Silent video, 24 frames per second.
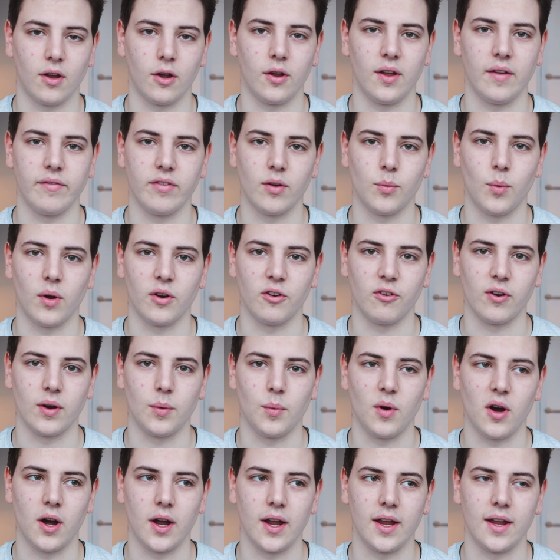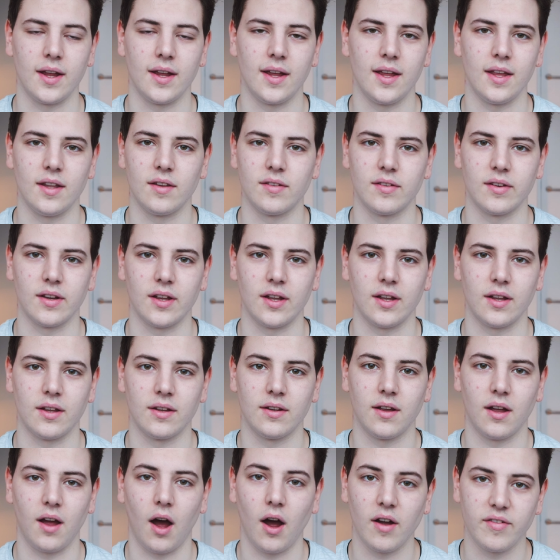if you're wondering why, it's
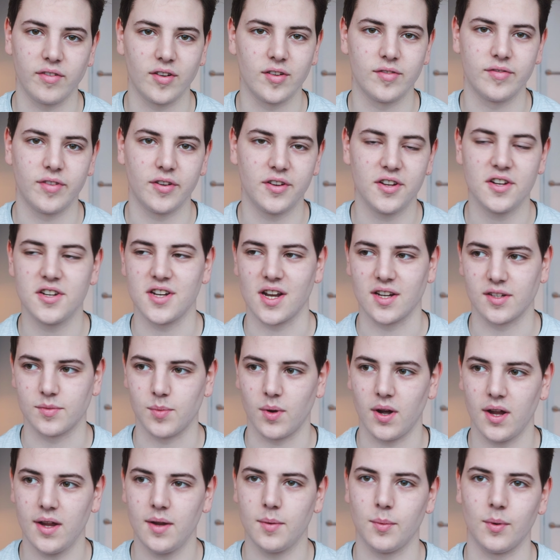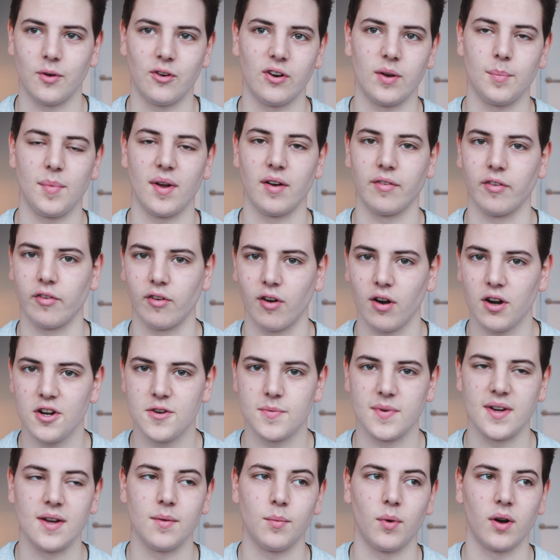iPhone footage, that's why. We were in a bit of a rush,
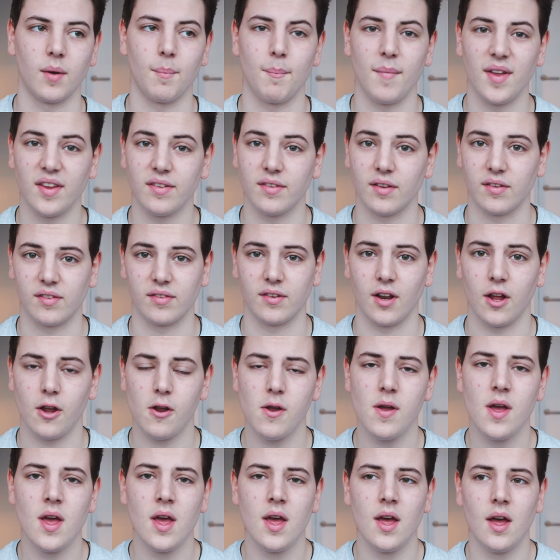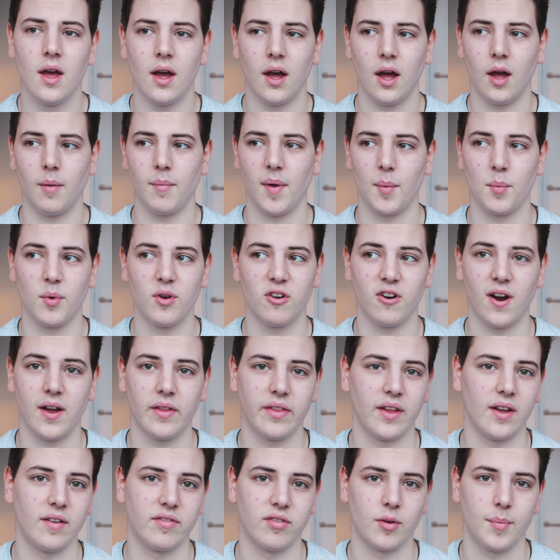we didn't want to miss the snow, and we were out
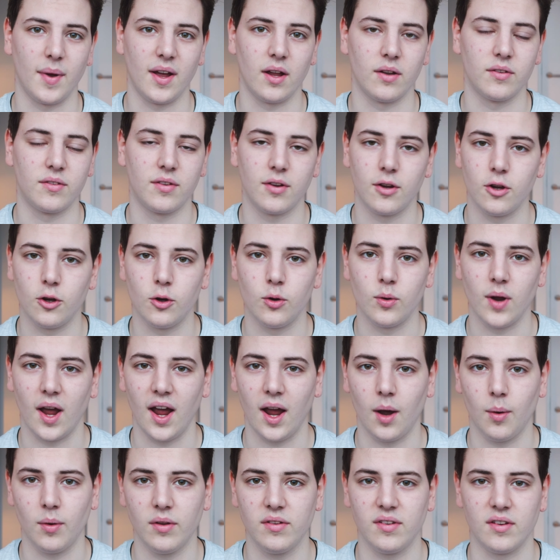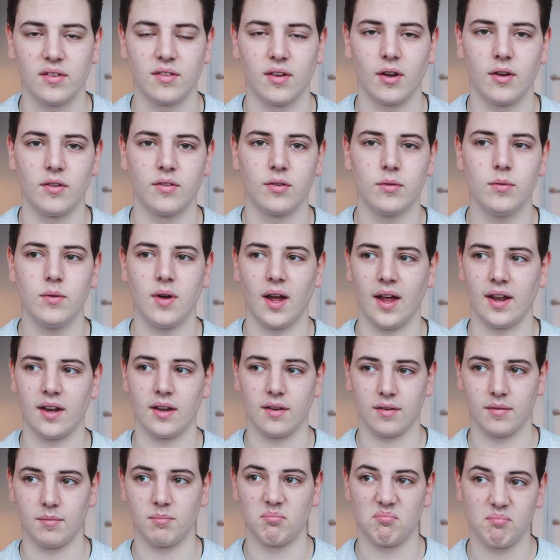there for about 2 hours in total,
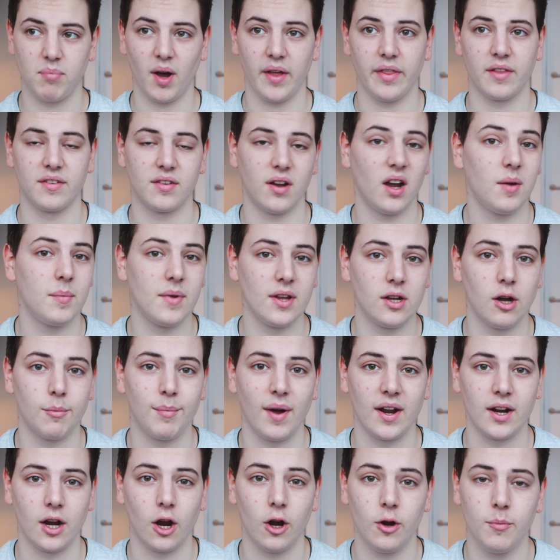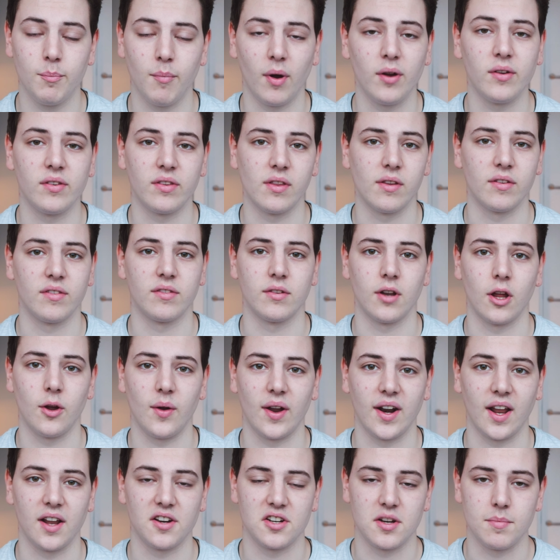and by the time we got back home, most of the snow
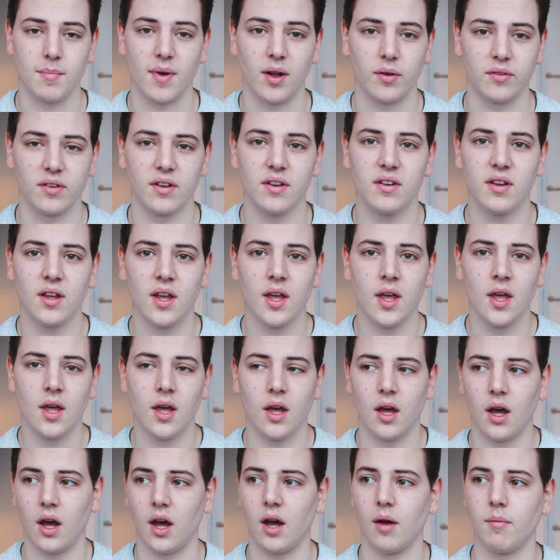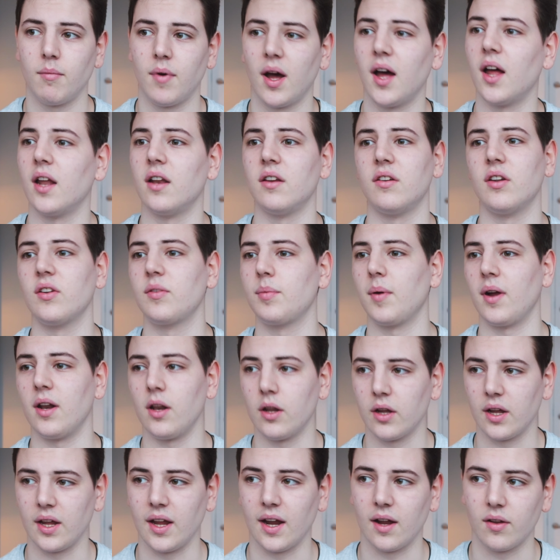had actually melted, and just by
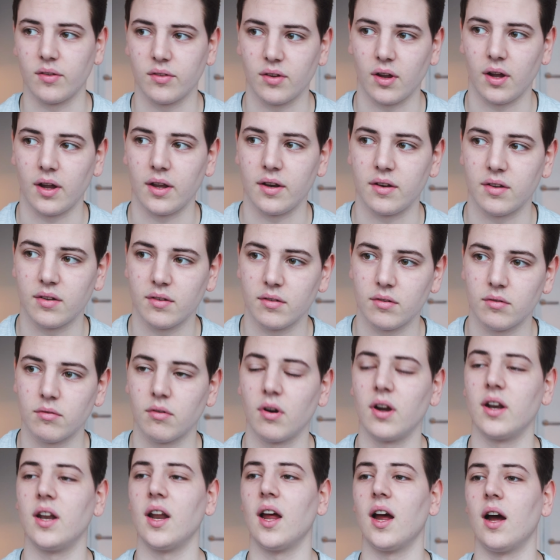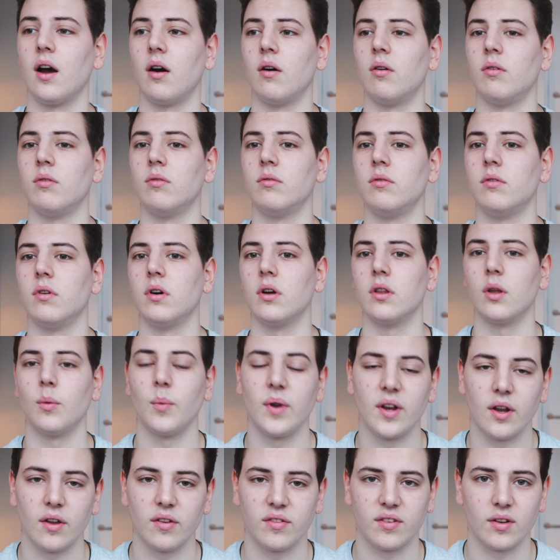looking outside right now on the
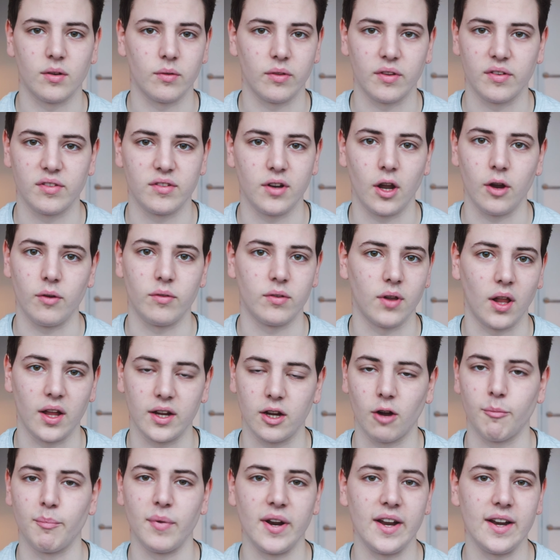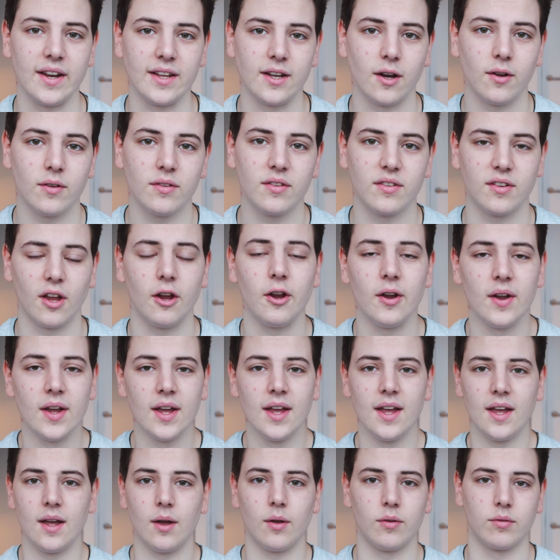windowsill, the snow's like completely gone, so
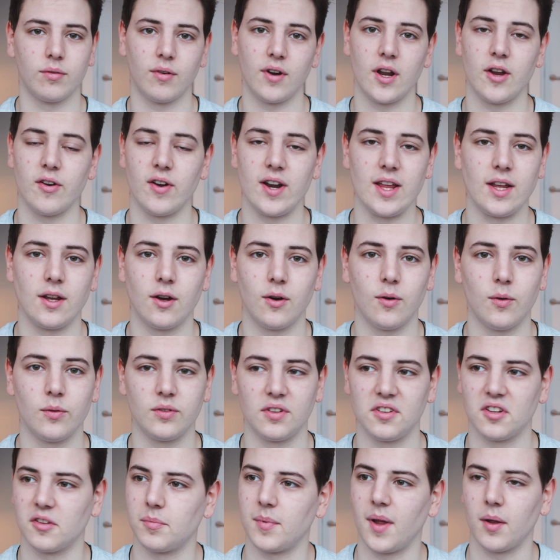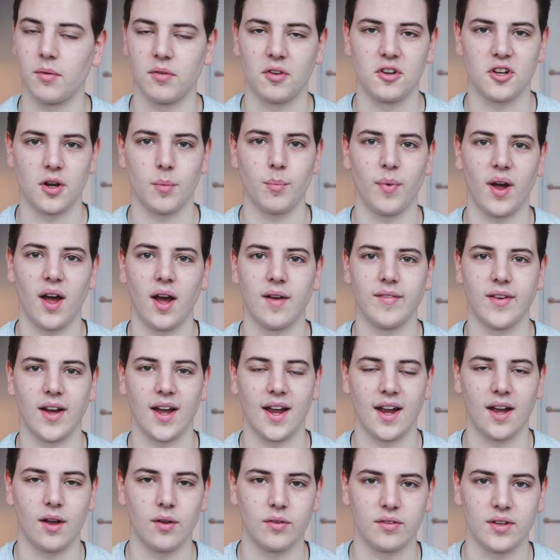it was really, really cool to just be able to jump out of our
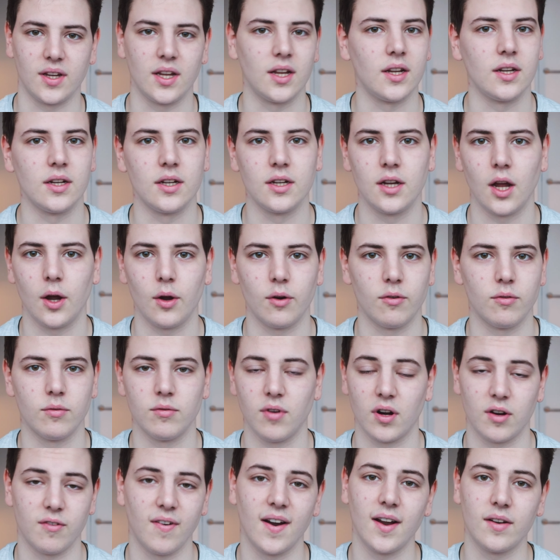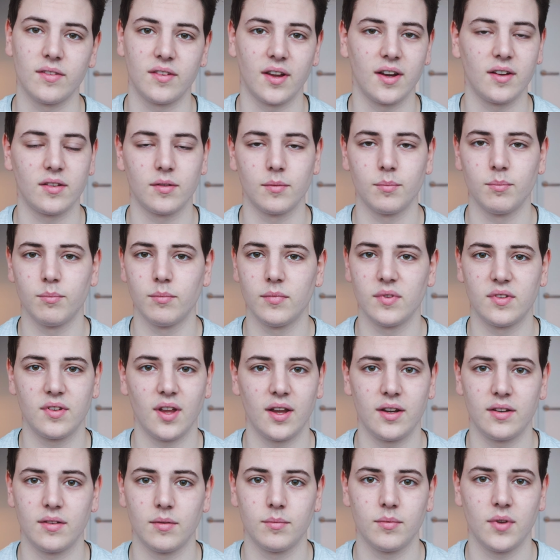house and go run around, take some
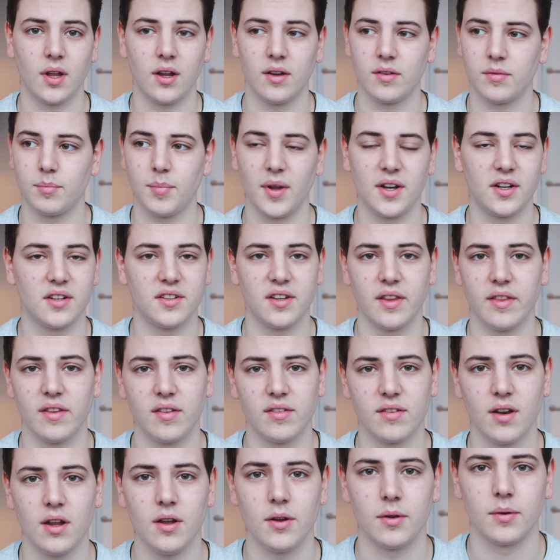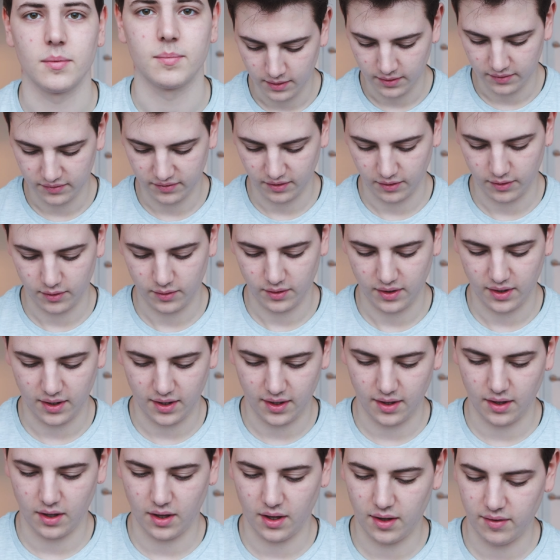nice pictures in the snow. So
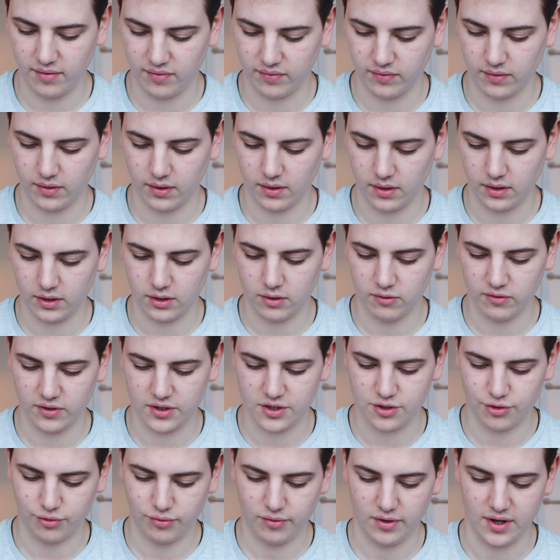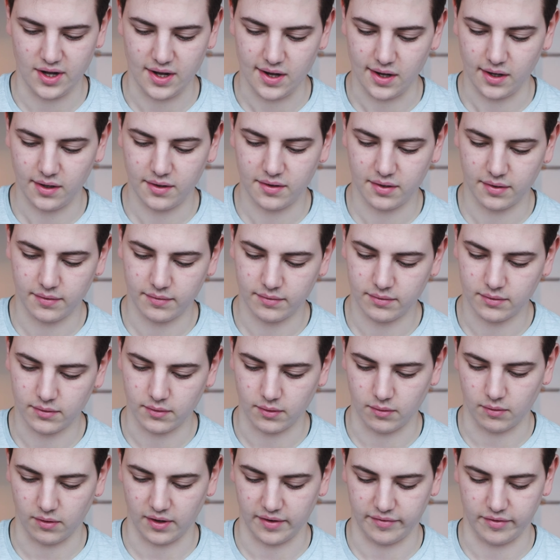if you're intrigued,
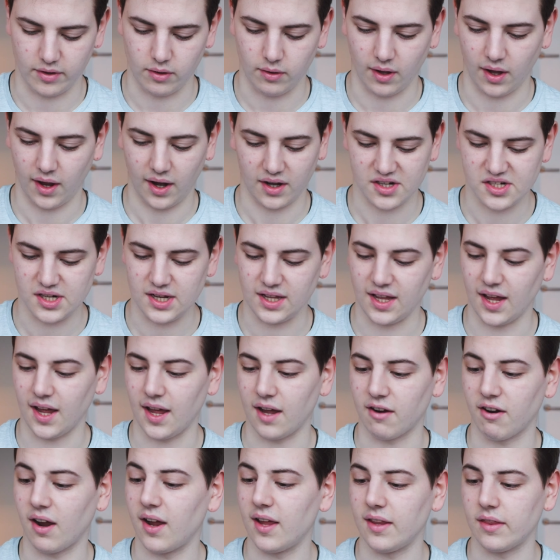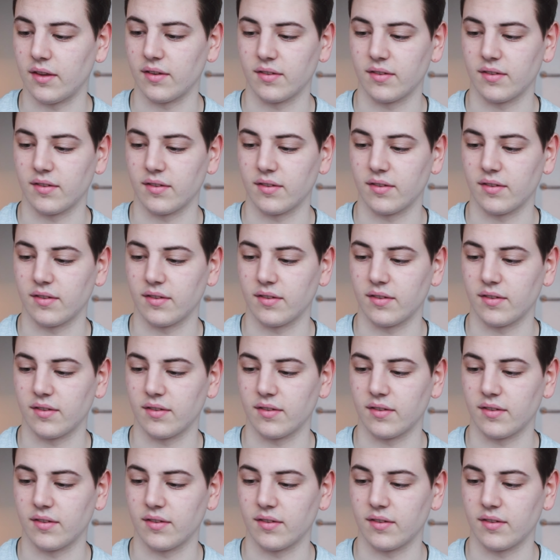or if you actually care in the